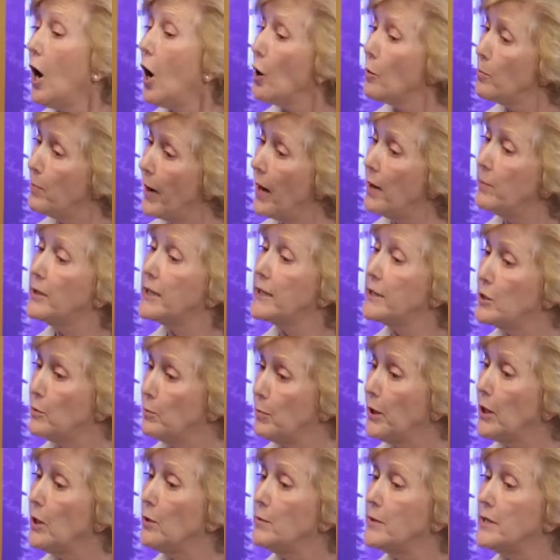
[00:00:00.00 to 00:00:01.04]
Our public
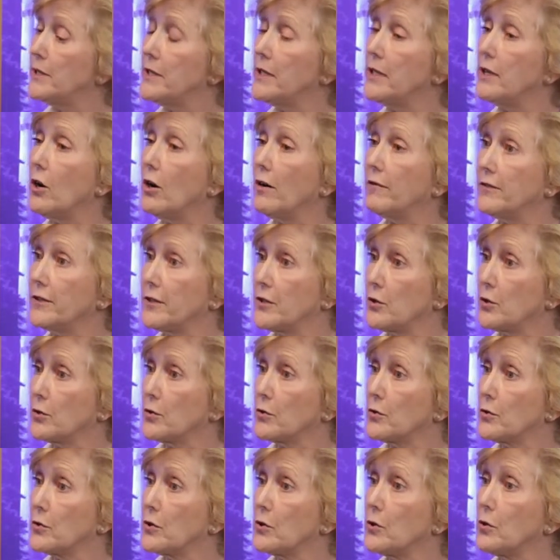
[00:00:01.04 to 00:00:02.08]
diplomacy
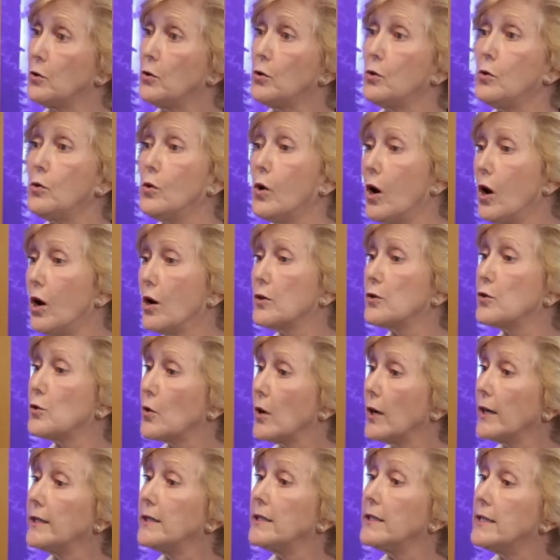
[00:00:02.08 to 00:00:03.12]
officers who are
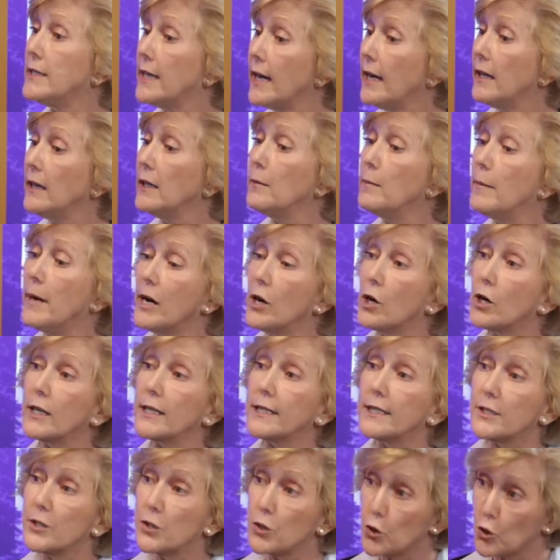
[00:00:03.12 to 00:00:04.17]
trying to tell
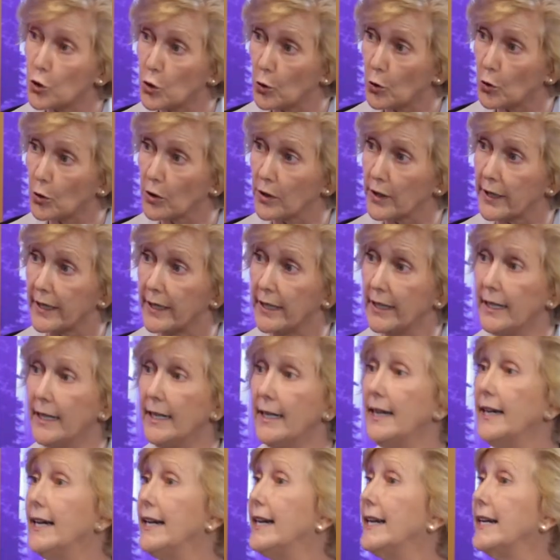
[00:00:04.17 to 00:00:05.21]
America's story,
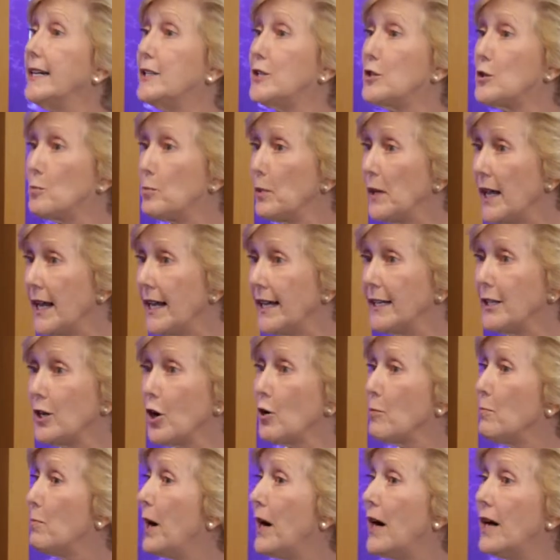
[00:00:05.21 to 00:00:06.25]
explain
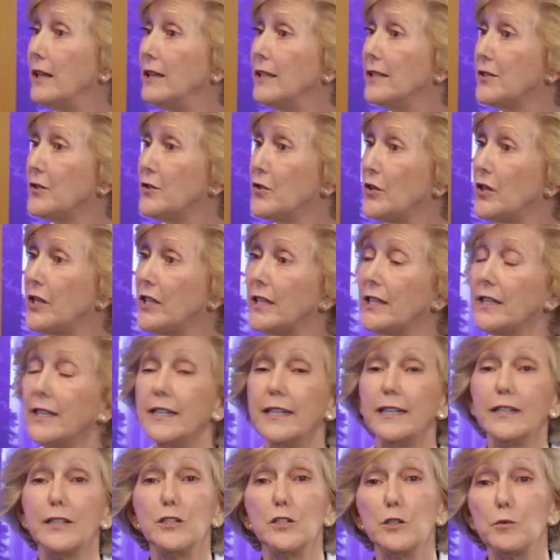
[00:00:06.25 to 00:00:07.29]
our policy,
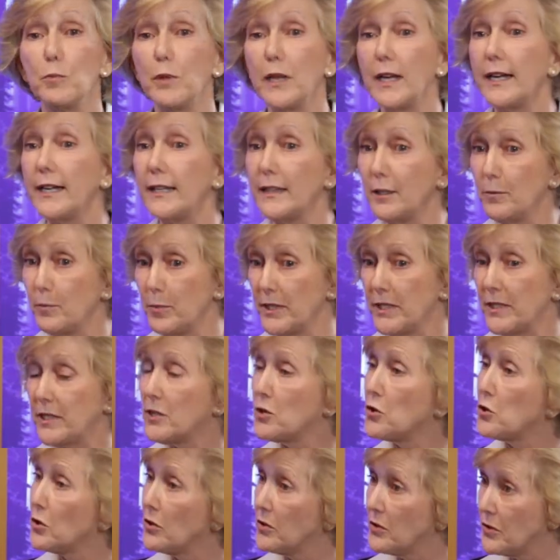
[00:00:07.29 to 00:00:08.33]
explain the
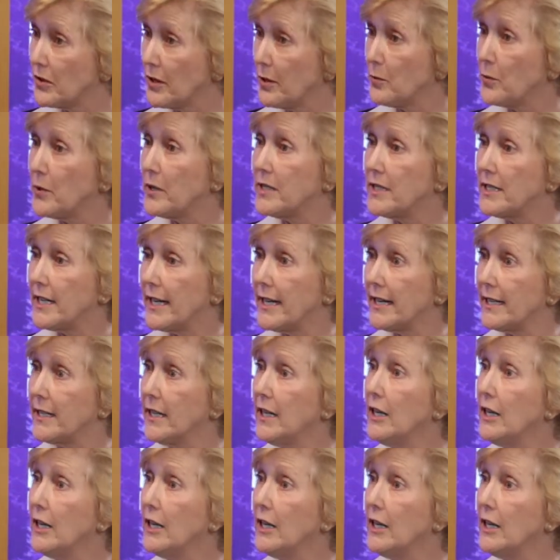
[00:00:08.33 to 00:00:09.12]
positions that we take.